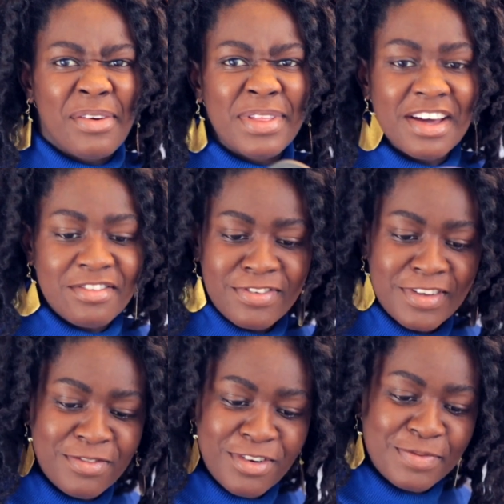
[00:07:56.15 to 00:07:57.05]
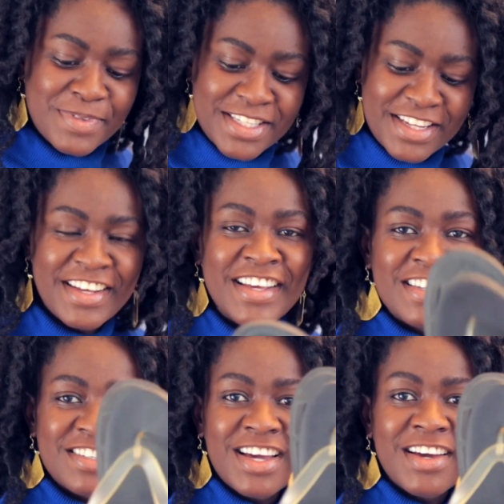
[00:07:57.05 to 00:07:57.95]
without flip-flops.
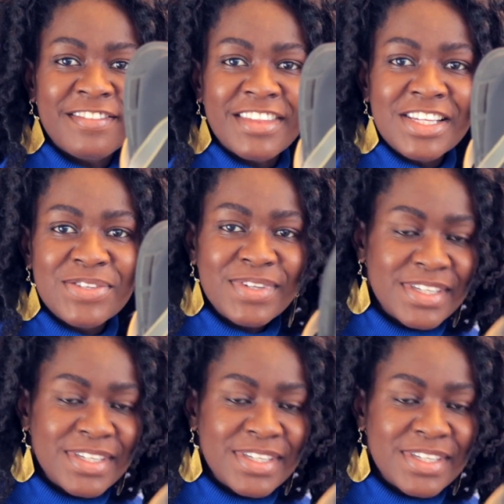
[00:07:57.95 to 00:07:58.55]
So I have this